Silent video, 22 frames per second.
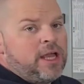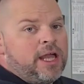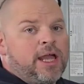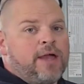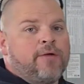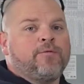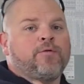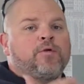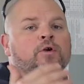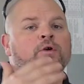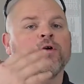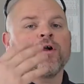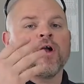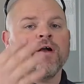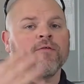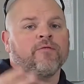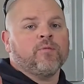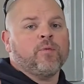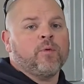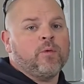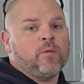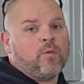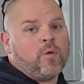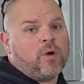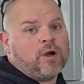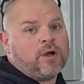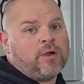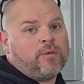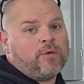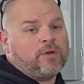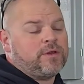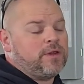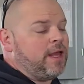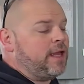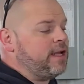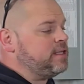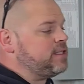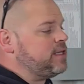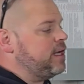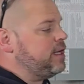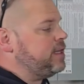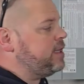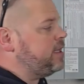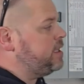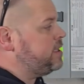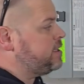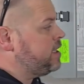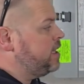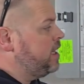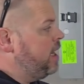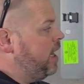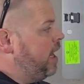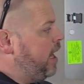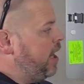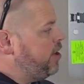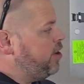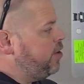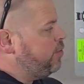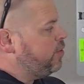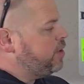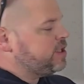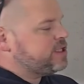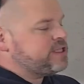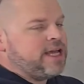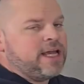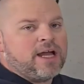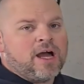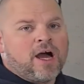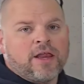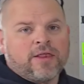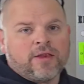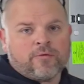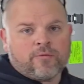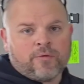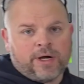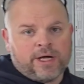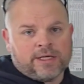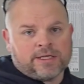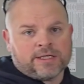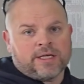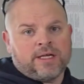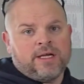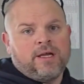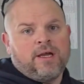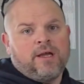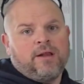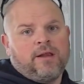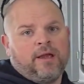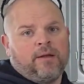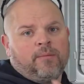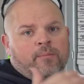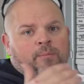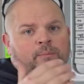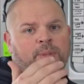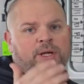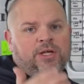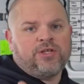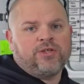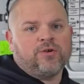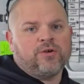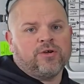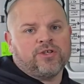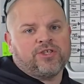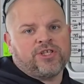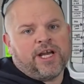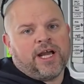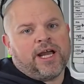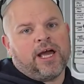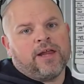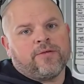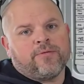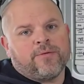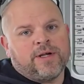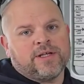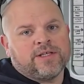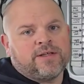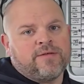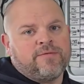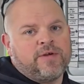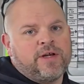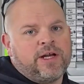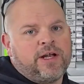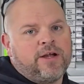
If you're comfortable working with things like this and you want to take on the risk, then be sure to check out the rest of the